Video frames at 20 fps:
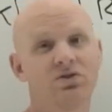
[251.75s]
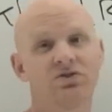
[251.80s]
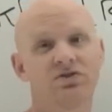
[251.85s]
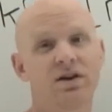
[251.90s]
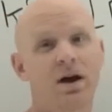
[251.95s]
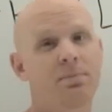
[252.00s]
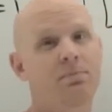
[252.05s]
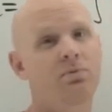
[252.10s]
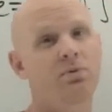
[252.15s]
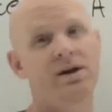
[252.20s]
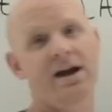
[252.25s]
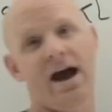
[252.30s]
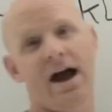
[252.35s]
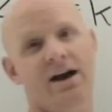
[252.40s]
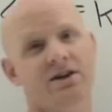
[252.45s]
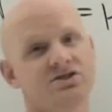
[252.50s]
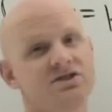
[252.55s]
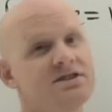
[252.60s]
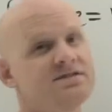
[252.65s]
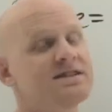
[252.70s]
step
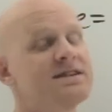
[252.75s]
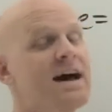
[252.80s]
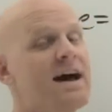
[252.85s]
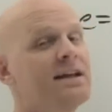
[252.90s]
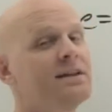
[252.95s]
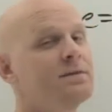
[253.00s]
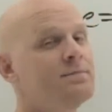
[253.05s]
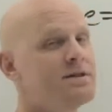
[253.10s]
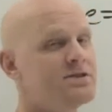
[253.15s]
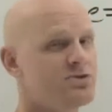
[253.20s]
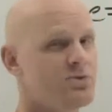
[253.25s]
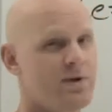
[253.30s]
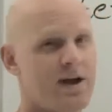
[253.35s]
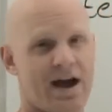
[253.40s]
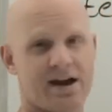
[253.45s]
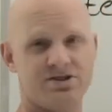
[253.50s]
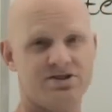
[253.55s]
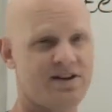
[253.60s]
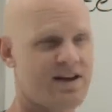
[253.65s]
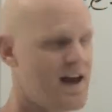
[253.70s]
reaction. It's an elementary
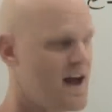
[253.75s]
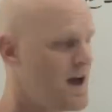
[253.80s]
reaction,